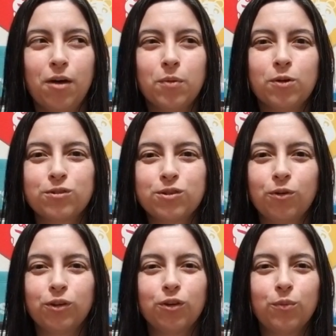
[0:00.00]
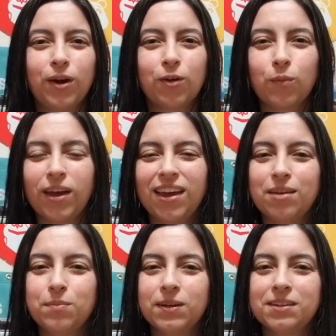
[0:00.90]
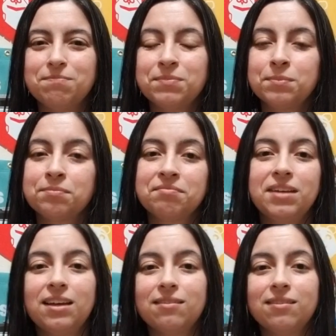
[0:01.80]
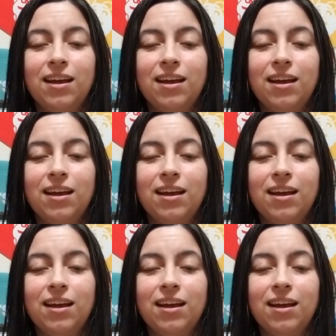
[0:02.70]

elbows go a little weird way, but yeah,